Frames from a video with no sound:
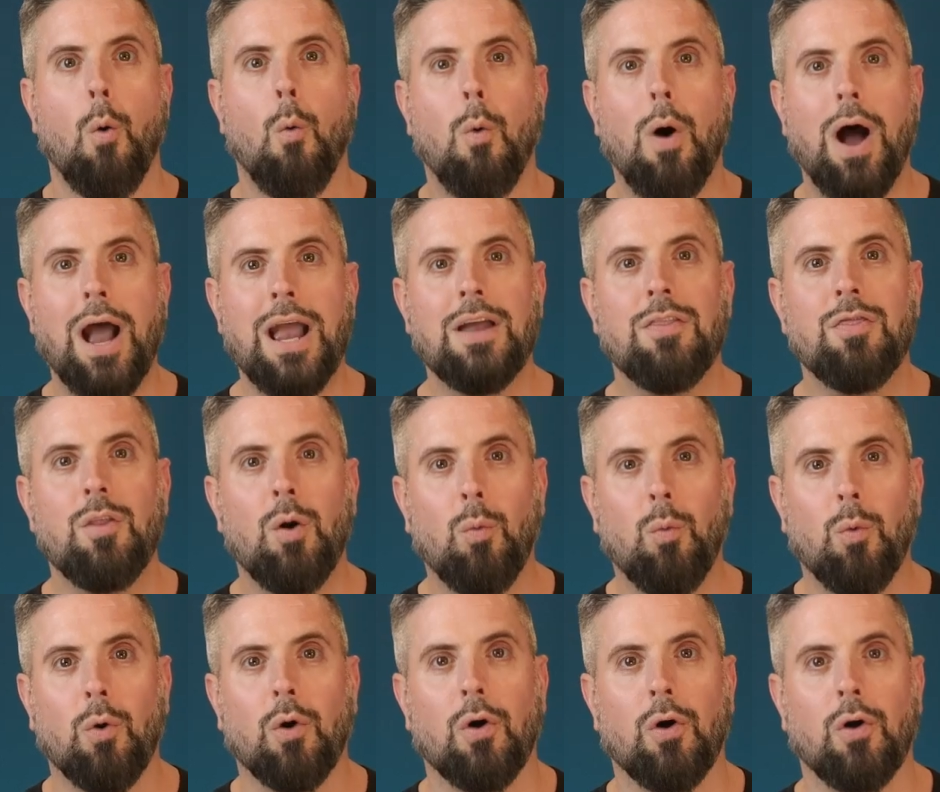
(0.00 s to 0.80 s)
Why in the
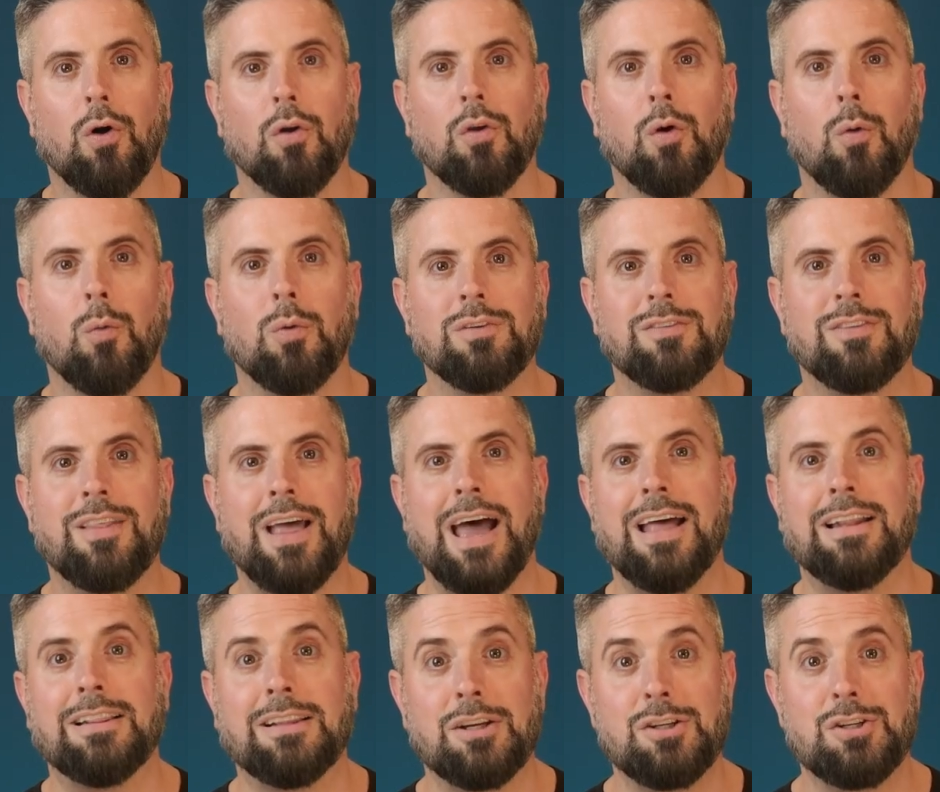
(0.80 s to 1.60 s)
world was
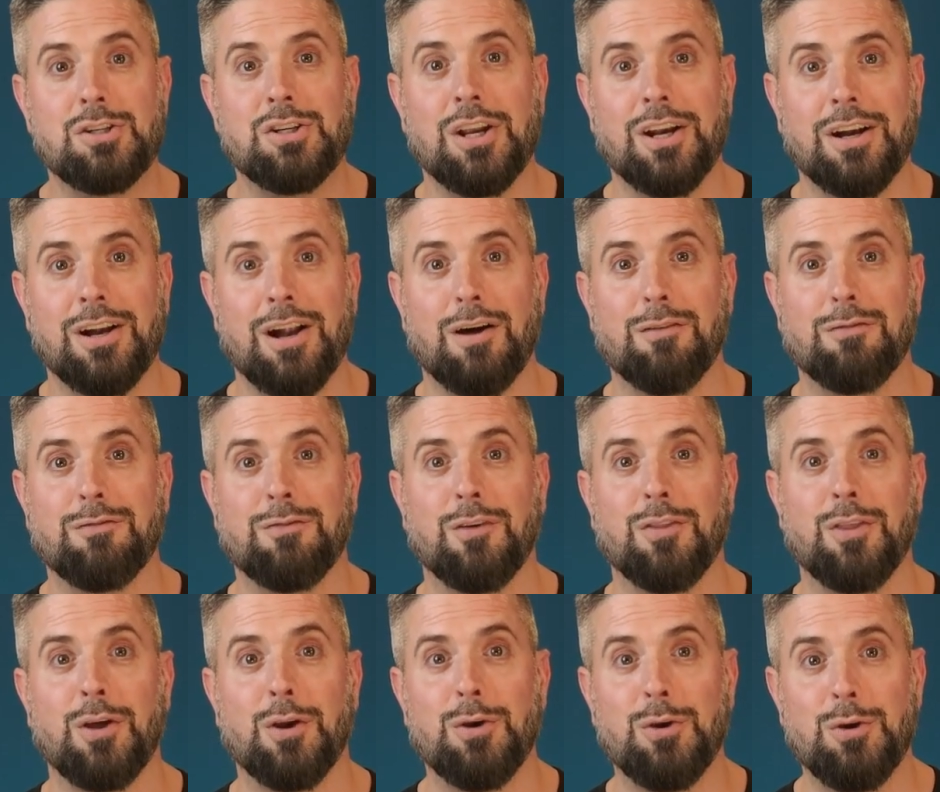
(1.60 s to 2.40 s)
that legit enough
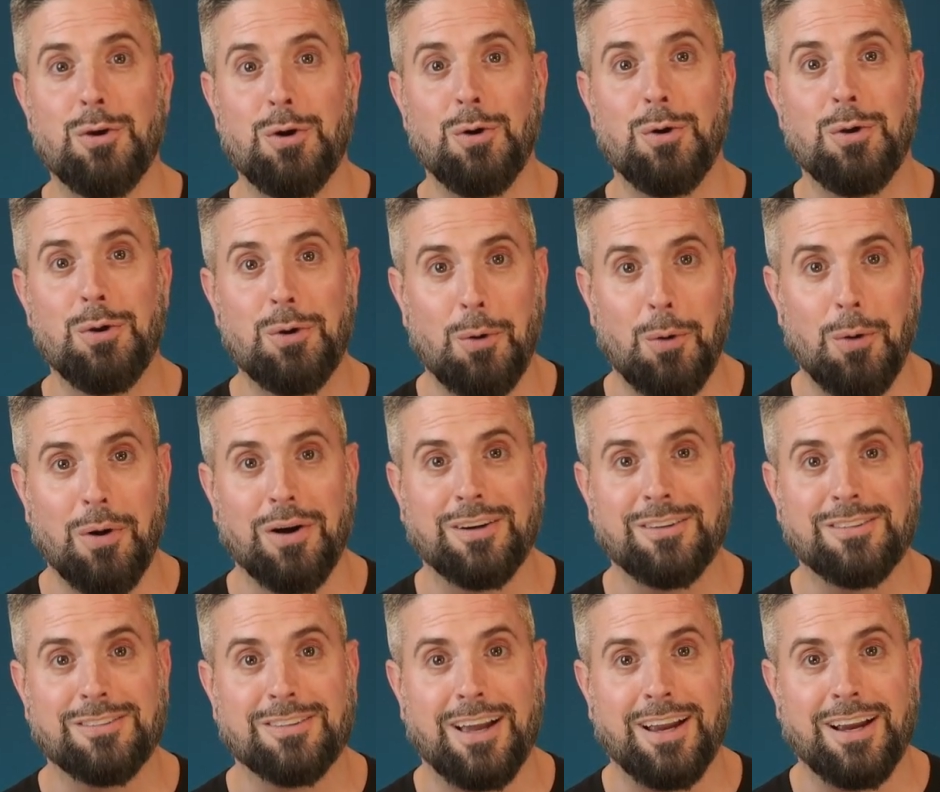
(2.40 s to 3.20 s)
for the New
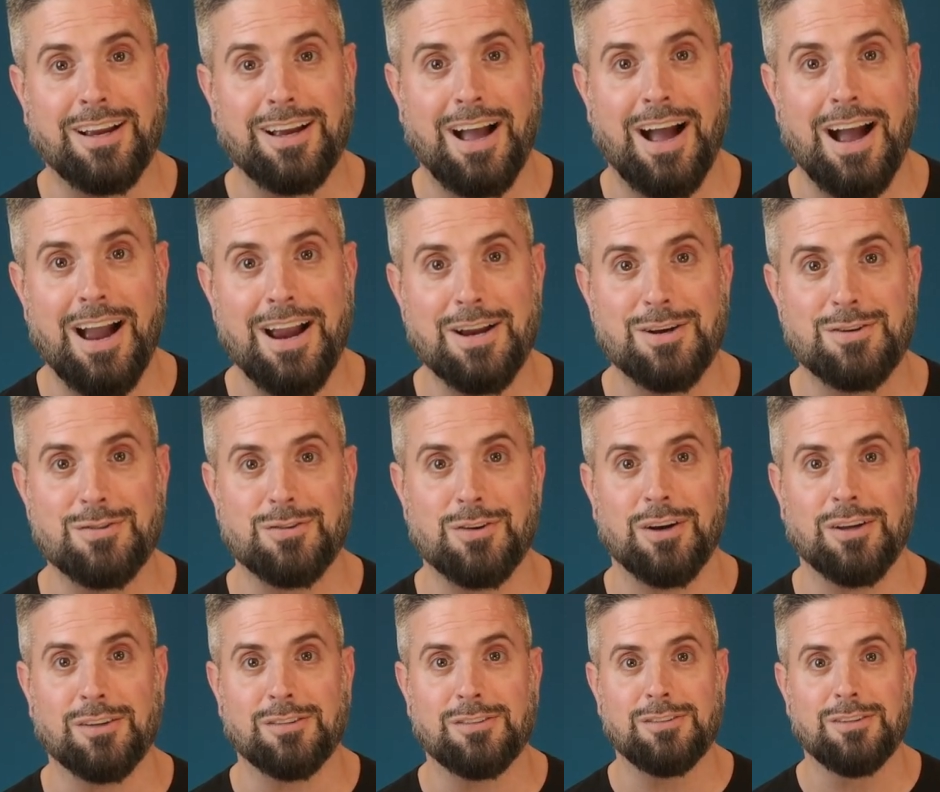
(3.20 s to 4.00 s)
York
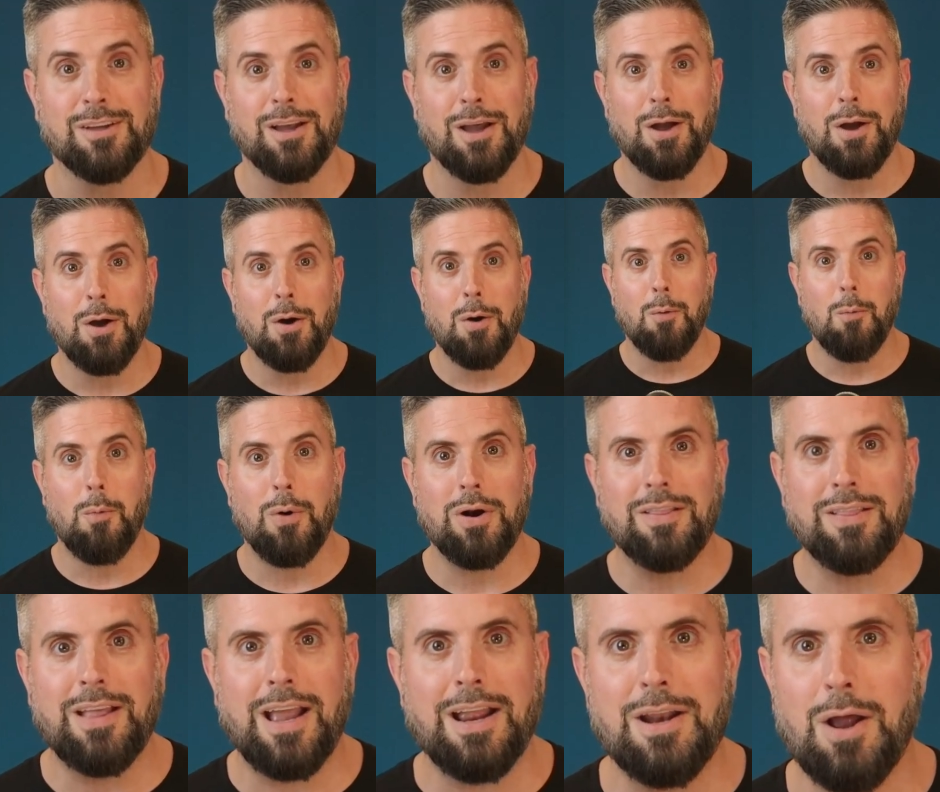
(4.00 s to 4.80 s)
psychiatrists?
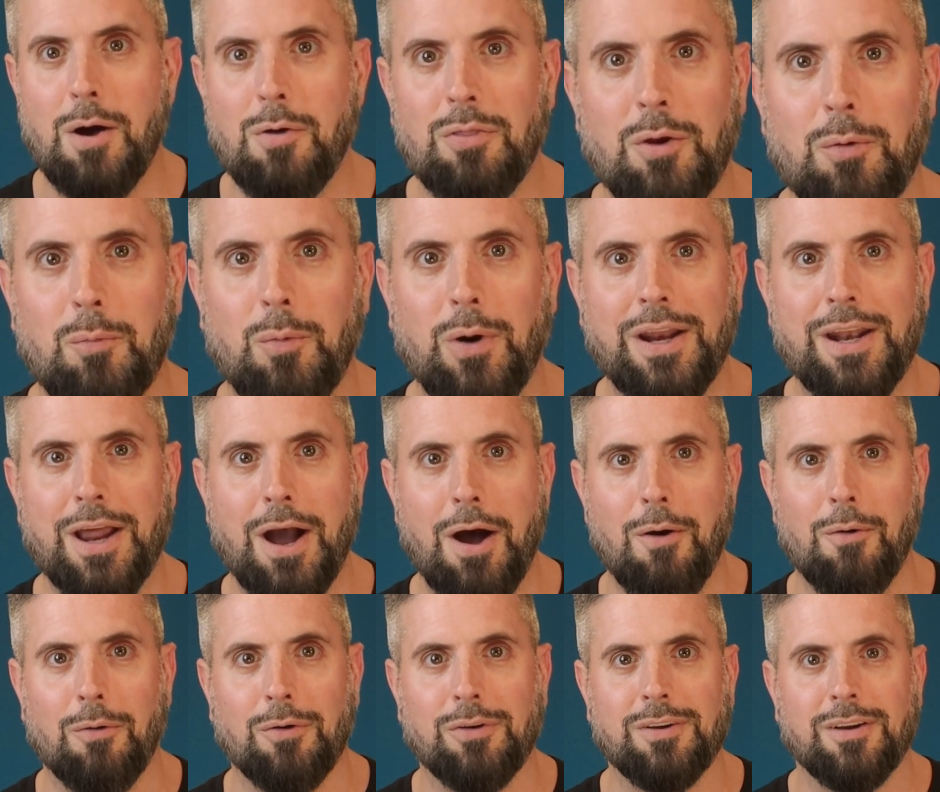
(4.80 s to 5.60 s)
What did they know that we
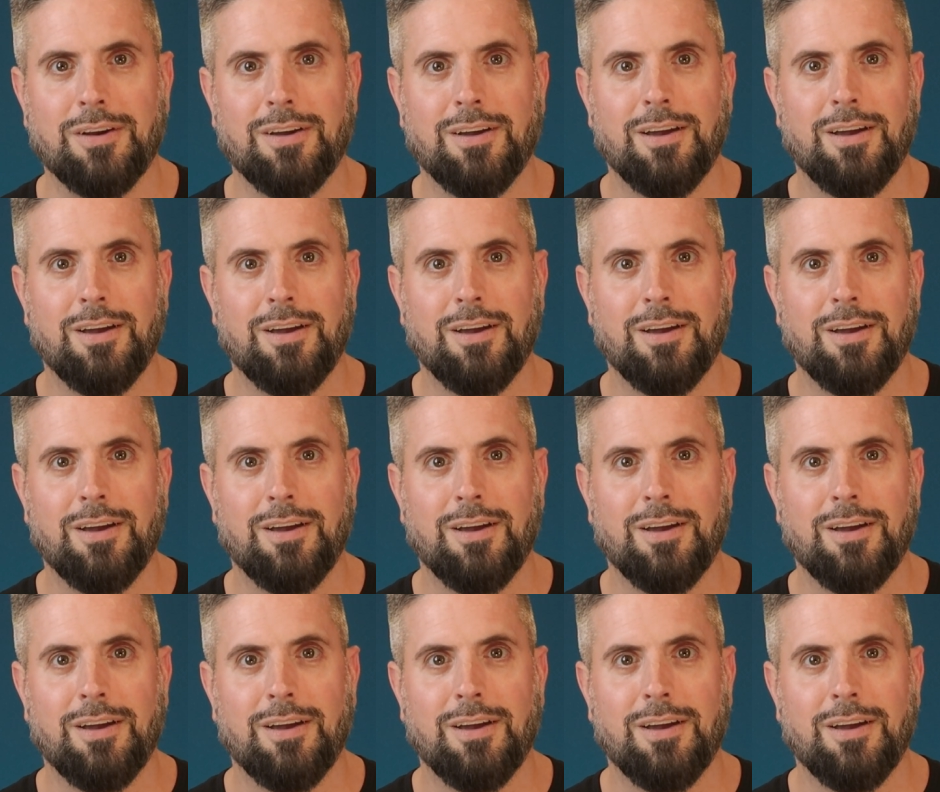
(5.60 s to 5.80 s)
don't?